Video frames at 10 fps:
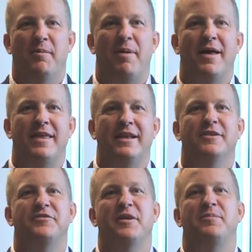by the end
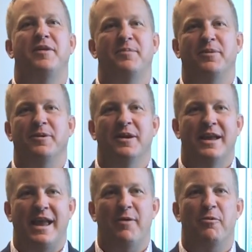of September,
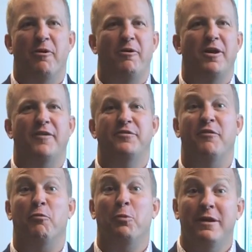and we're already off to a
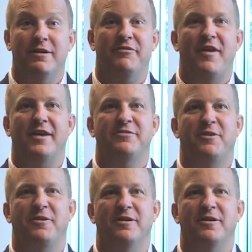really fast start.